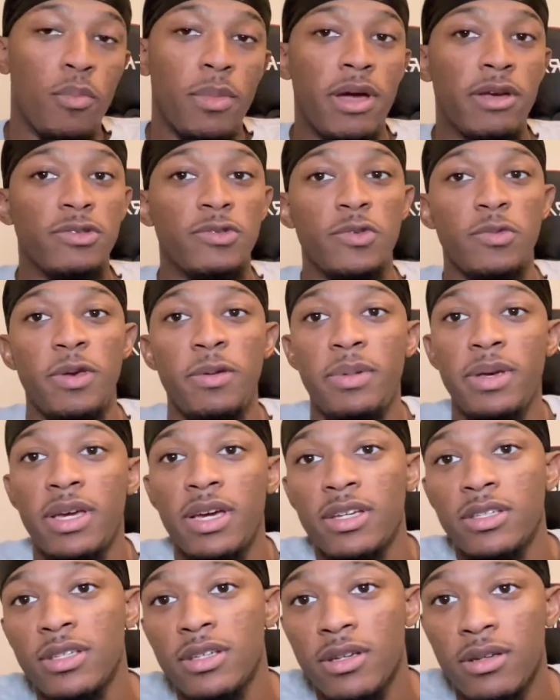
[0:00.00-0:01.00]
mess with me
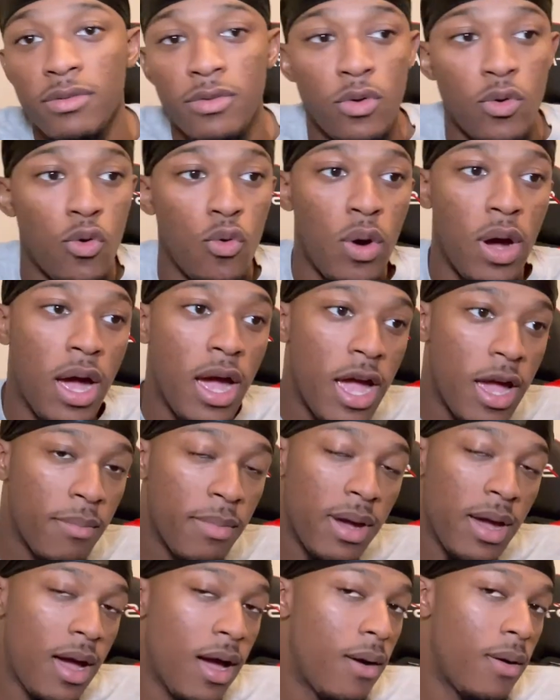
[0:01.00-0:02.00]
because of who I am
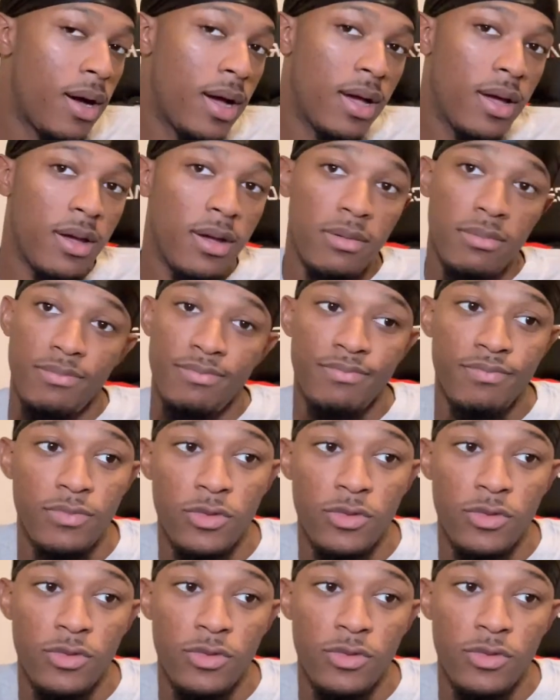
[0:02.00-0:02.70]
and how I am.